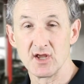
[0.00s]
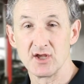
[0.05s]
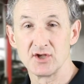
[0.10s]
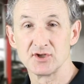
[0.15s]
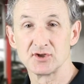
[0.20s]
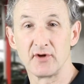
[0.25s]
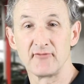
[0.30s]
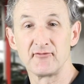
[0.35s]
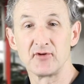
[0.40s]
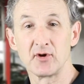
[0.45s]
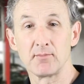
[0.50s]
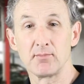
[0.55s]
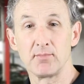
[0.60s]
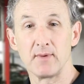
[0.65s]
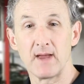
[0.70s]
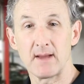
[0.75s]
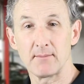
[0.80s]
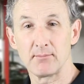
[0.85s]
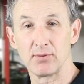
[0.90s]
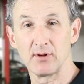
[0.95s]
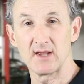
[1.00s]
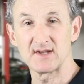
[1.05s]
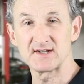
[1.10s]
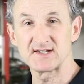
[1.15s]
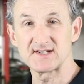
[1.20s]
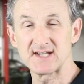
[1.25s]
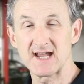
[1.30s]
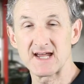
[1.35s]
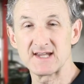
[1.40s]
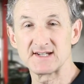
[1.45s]
So if you're
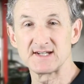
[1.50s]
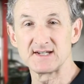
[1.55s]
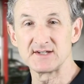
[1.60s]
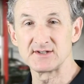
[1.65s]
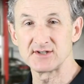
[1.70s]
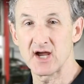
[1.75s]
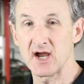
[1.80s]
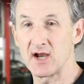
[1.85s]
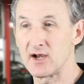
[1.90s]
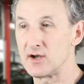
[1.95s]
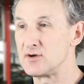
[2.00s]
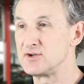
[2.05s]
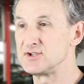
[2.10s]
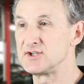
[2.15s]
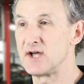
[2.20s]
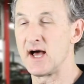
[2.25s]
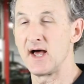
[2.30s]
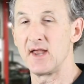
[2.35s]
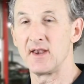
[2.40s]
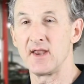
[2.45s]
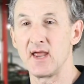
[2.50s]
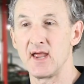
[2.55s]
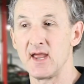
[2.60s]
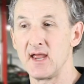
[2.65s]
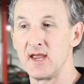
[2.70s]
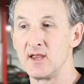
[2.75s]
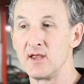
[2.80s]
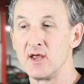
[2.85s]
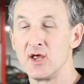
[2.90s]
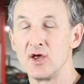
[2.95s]
plus sizing tires on
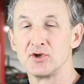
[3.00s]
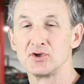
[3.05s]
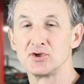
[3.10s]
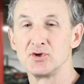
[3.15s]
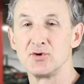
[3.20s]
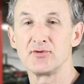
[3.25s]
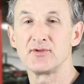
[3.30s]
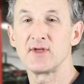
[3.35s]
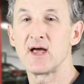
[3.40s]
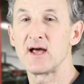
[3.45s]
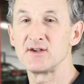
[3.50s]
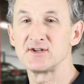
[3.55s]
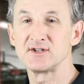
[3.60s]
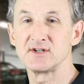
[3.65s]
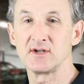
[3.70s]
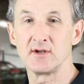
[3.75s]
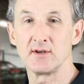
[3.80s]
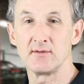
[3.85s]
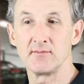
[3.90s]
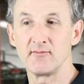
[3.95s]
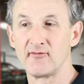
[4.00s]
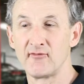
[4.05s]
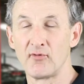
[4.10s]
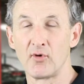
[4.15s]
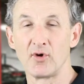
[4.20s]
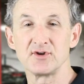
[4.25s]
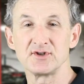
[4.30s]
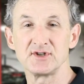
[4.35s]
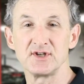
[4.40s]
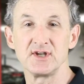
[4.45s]
a
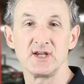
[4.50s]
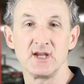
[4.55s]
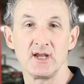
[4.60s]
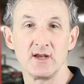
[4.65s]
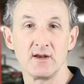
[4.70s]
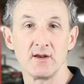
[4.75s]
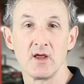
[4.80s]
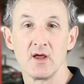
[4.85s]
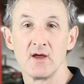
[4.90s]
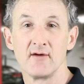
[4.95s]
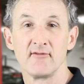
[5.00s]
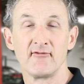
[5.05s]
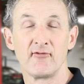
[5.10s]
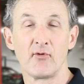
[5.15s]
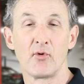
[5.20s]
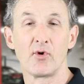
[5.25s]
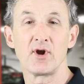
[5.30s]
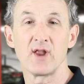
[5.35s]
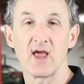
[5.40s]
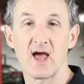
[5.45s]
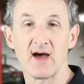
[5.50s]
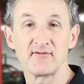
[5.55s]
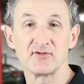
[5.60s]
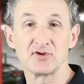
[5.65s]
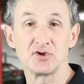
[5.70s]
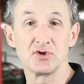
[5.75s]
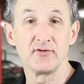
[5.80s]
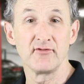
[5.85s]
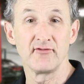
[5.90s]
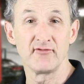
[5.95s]
2014 Ford
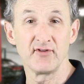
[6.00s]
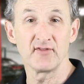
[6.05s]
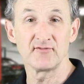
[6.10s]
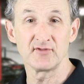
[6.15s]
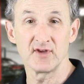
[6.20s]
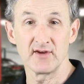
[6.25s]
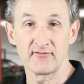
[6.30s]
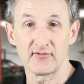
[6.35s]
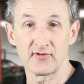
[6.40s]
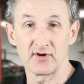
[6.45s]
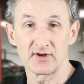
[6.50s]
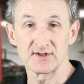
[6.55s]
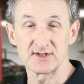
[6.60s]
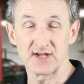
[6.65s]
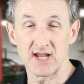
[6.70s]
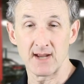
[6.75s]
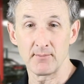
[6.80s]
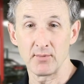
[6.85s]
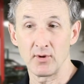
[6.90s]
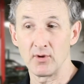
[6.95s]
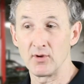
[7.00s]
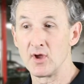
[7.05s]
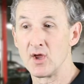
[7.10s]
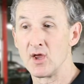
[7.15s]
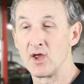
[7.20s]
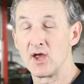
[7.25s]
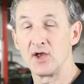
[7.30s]
F-250, for example,